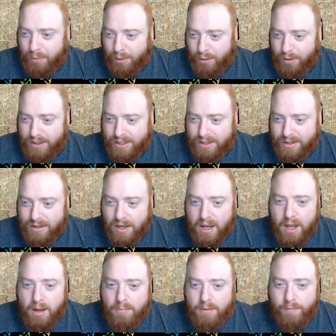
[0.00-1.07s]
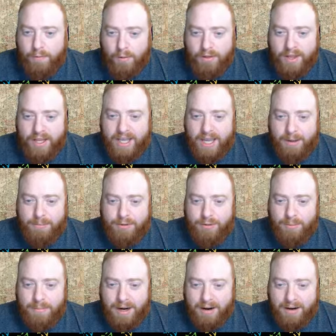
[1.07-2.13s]
Poland before they came
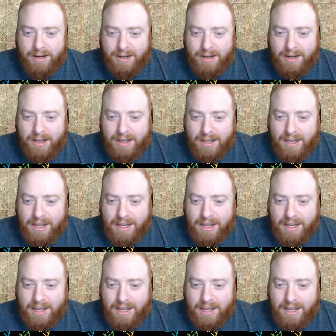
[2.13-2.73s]
to America.